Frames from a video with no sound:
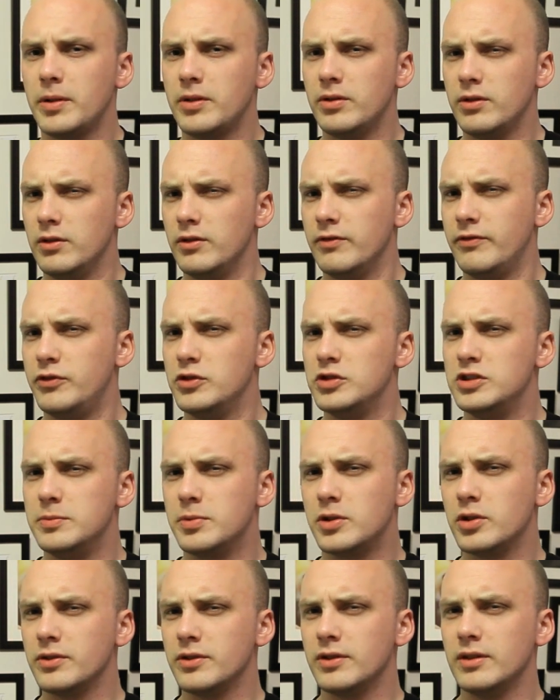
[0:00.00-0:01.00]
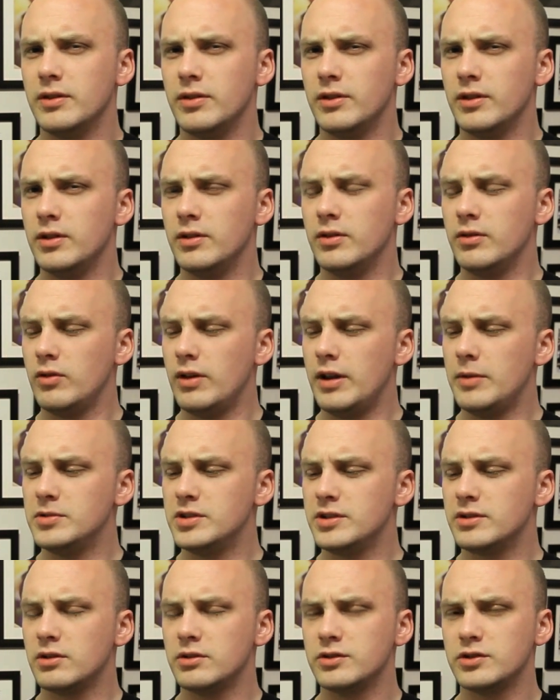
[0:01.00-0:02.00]
about the Fuji because the
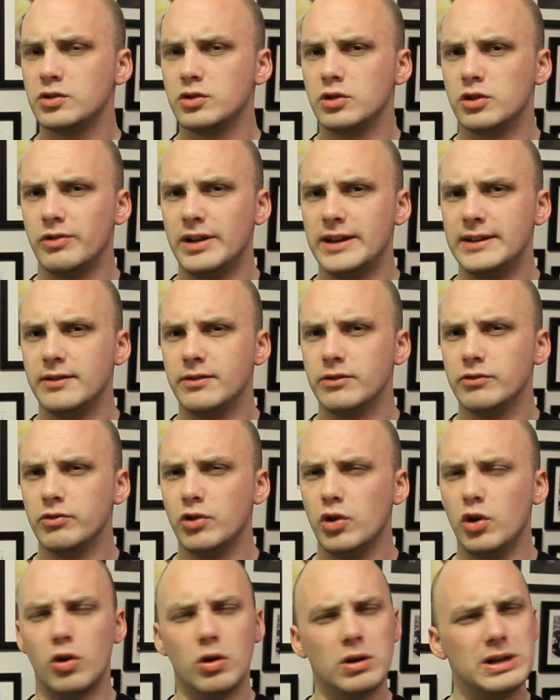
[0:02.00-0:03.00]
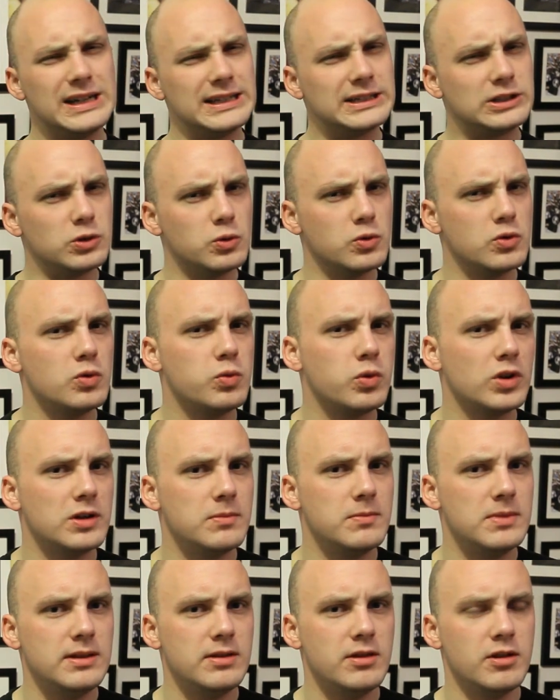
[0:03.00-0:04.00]
images aren't so great in the RAW. I don't know what
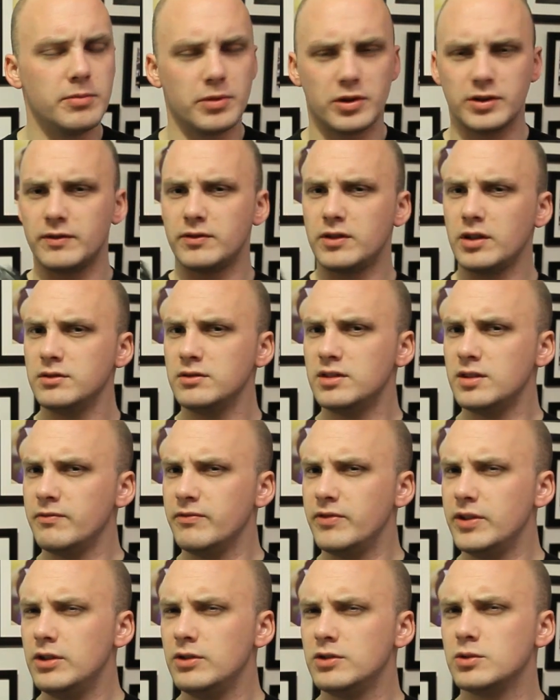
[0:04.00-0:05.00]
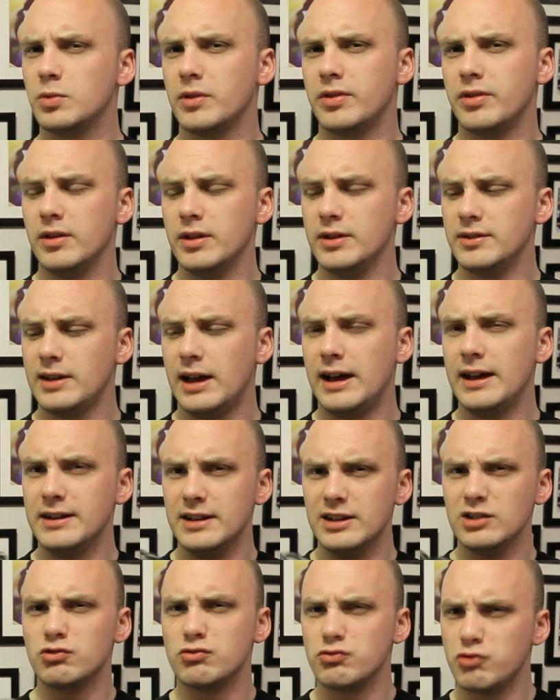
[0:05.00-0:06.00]
you mean there, because I've done some videos with this and
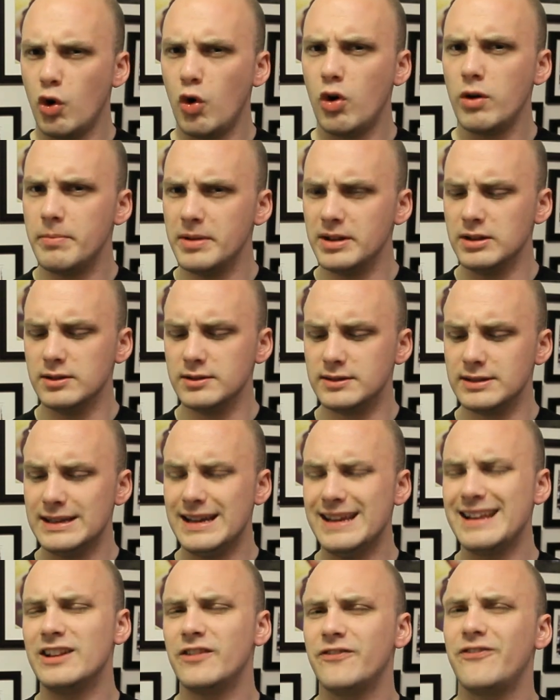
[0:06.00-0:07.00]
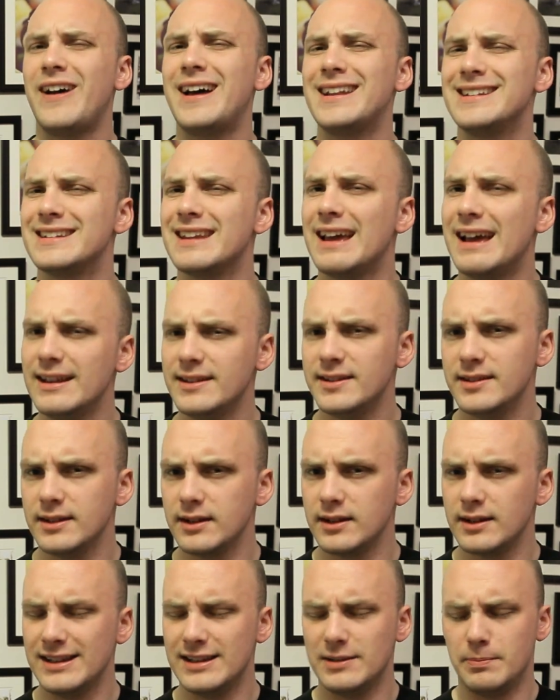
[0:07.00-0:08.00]
its RAW ability is
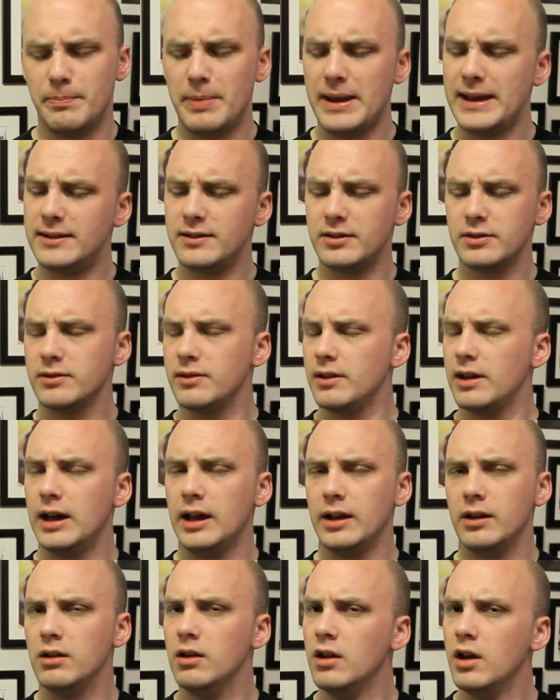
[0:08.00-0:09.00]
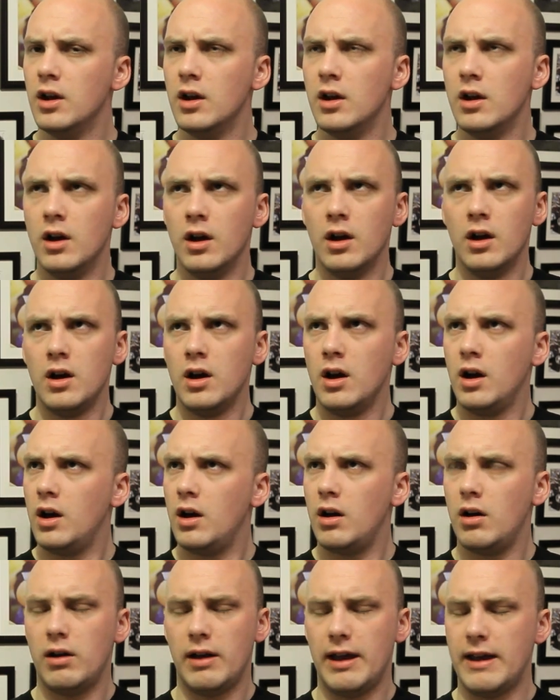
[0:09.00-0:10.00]
fantastic. It's better than
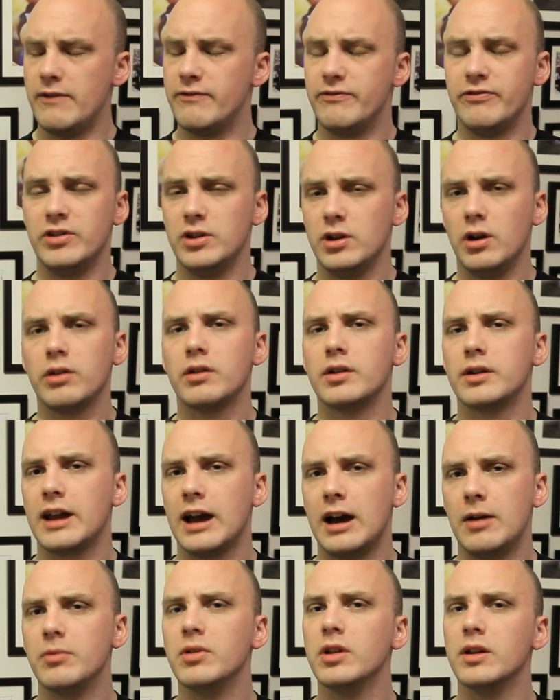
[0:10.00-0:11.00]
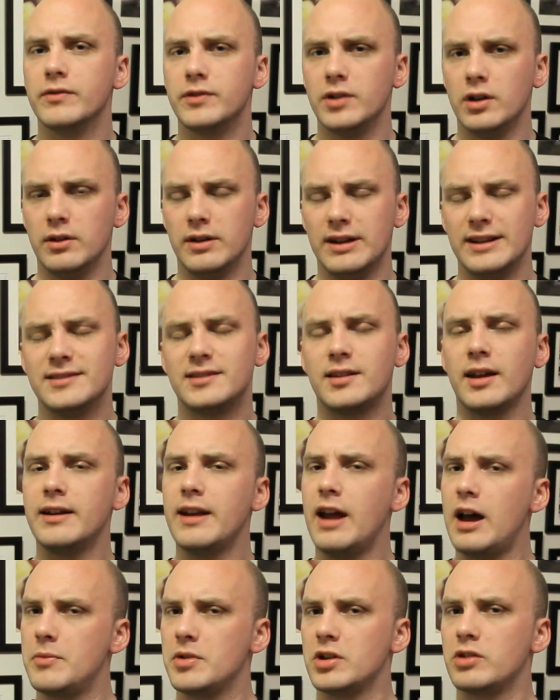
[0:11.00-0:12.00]
every other camera that I've done. Its
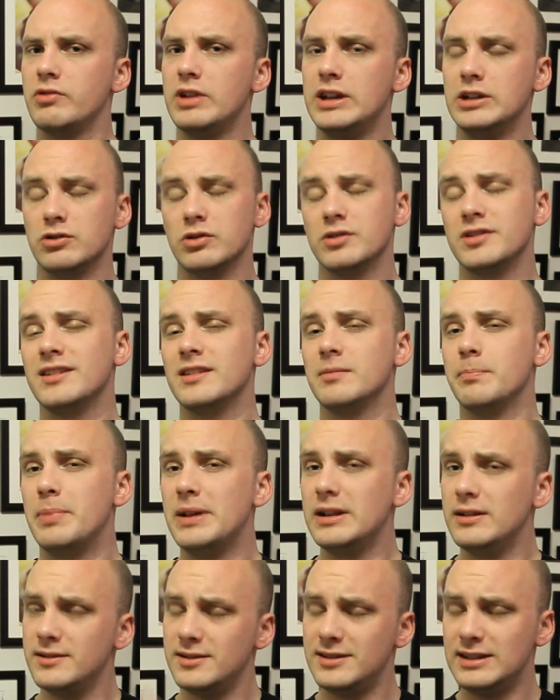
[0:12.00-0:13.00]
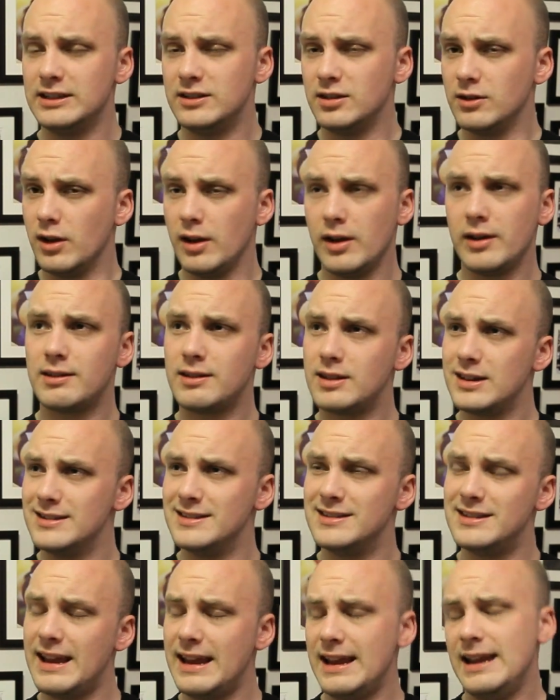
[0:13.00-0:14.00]
dynamic range, or its ability to
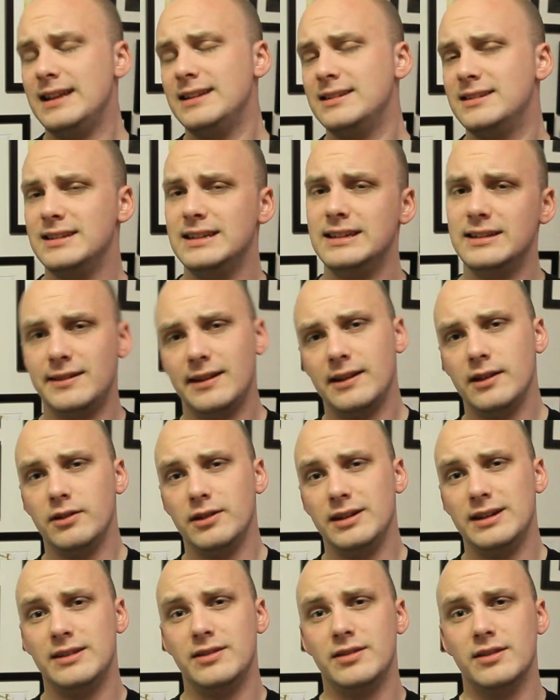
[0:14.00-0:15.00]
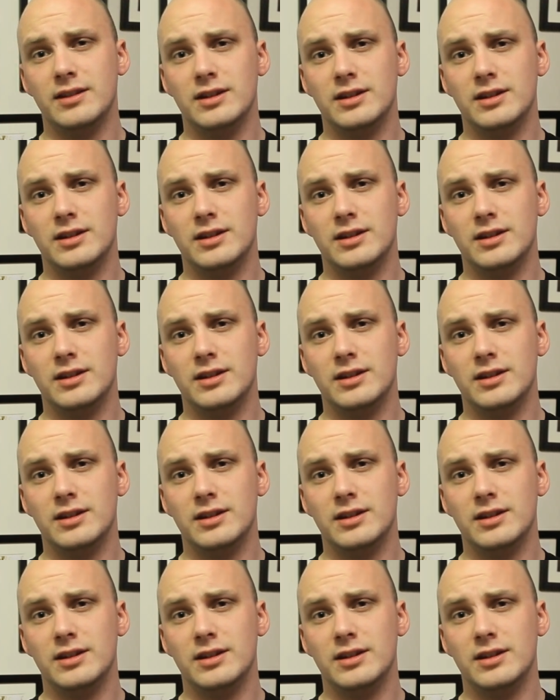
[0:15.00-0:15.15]
contain detail in